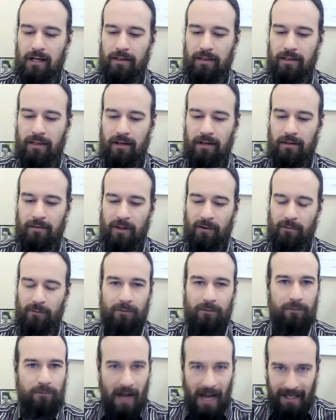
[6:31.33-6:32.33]
the
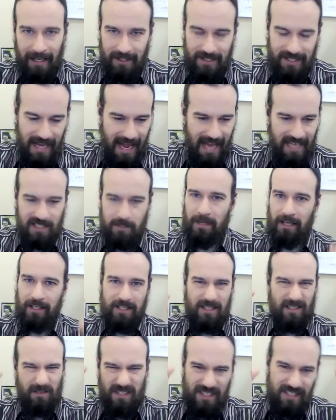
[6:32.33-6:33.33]
finest
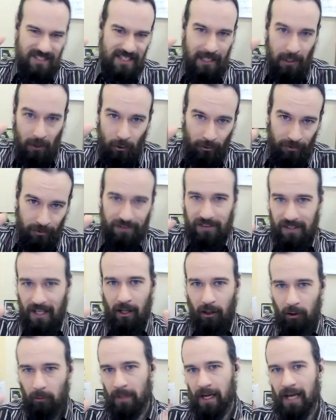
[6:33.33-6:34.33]
aspects of single
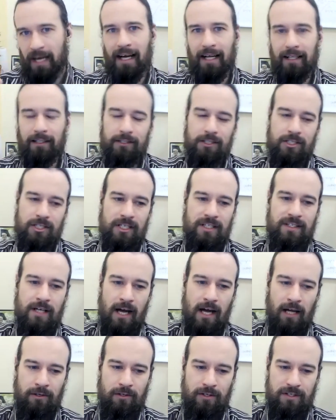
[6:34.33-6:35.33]
cell biology to
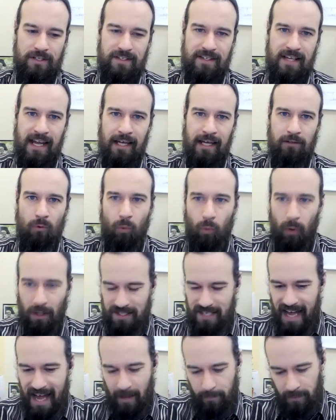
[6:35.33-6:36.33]
understand what's
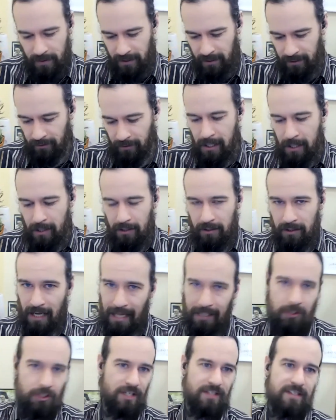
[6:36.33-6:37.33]
happening,
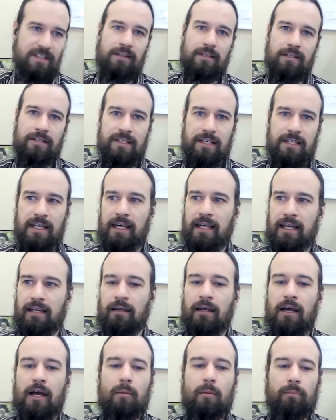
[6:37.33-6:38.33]
not just in the skin,